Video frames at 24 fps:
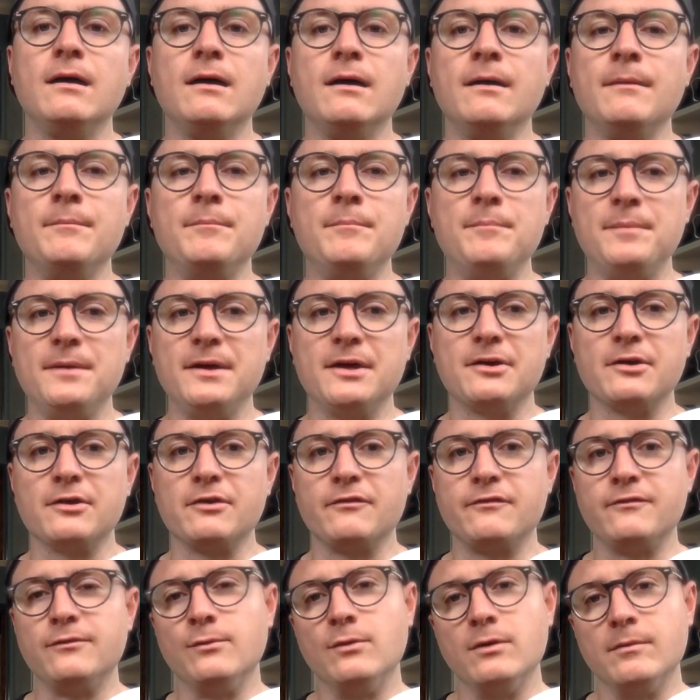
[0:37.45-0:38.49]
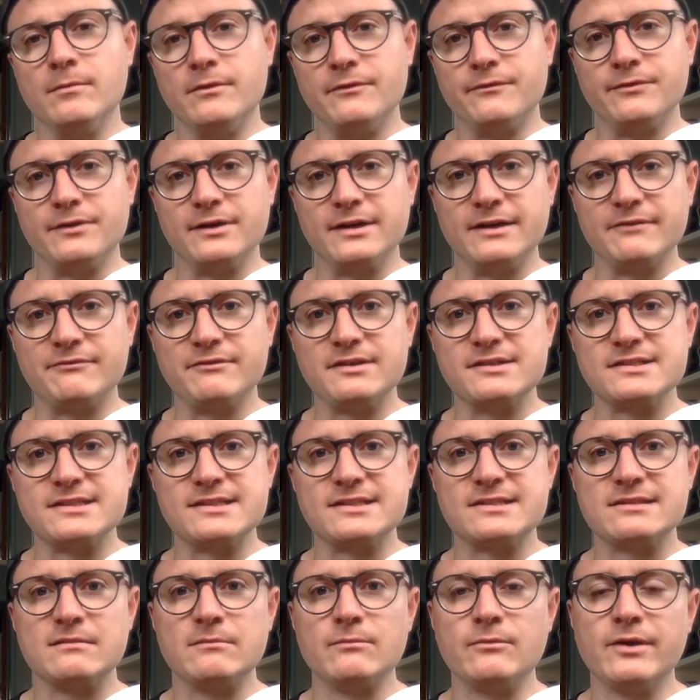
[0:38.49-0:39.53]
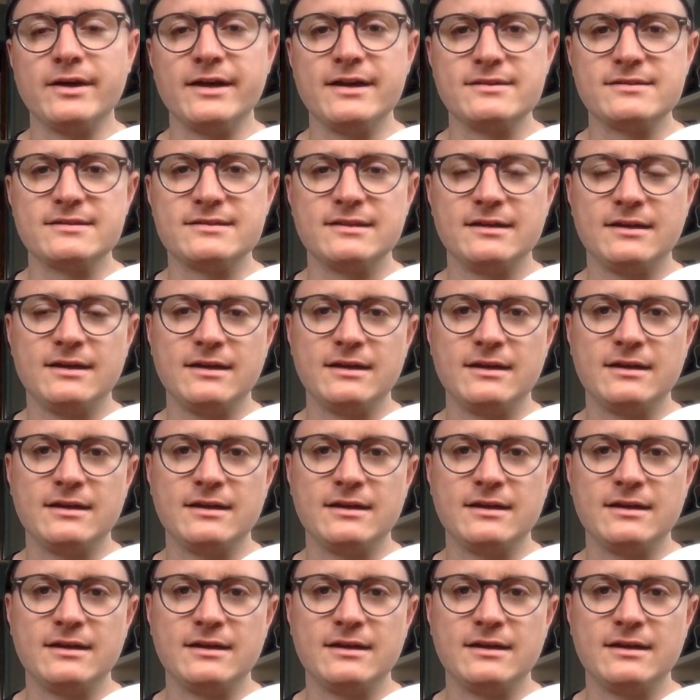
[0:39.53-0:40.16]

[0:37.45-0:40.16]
a bigger form of forgiveness in some ways.